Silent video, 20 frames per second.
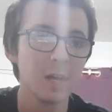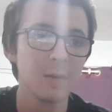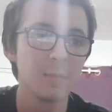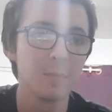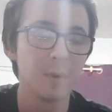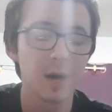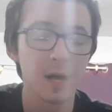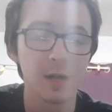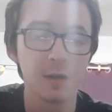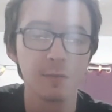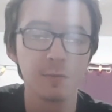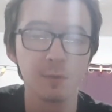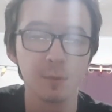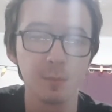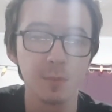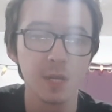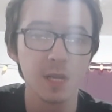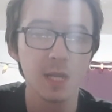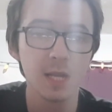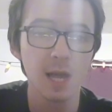But for
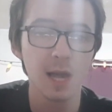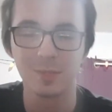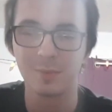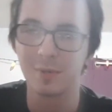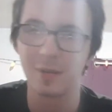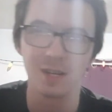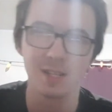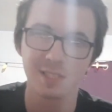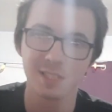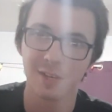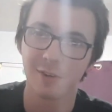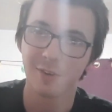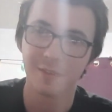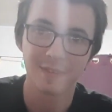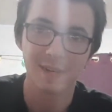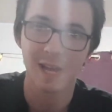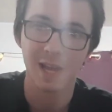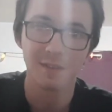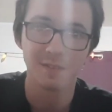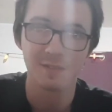me, to be honest, I don't
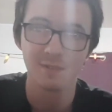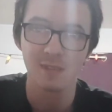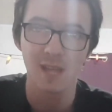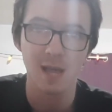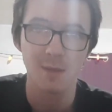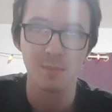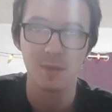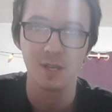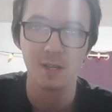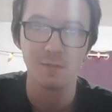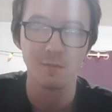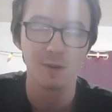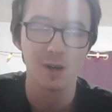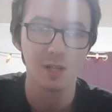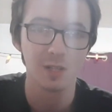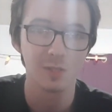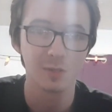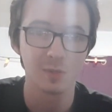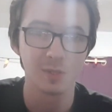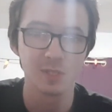even have that many
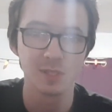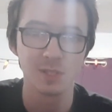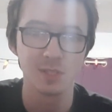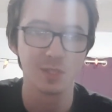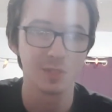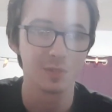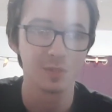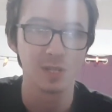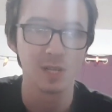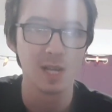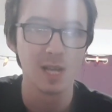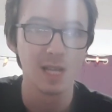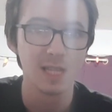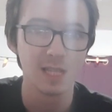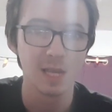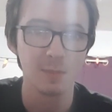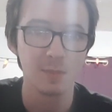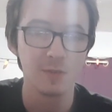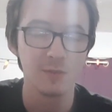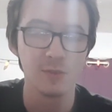followers or
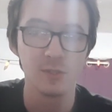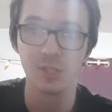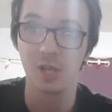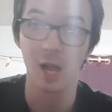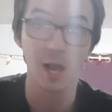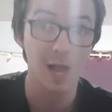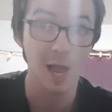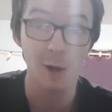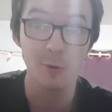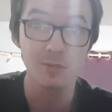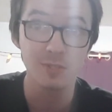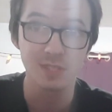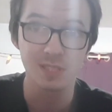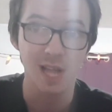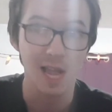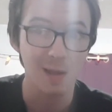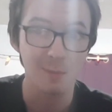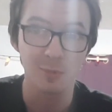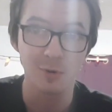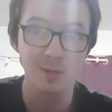that many views. I, I was
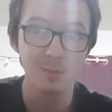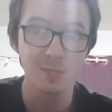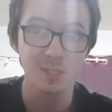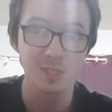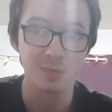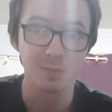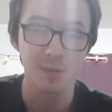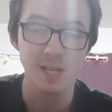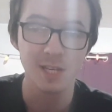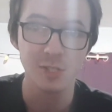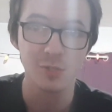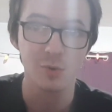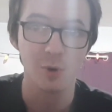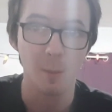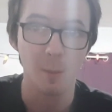I pretty much made it to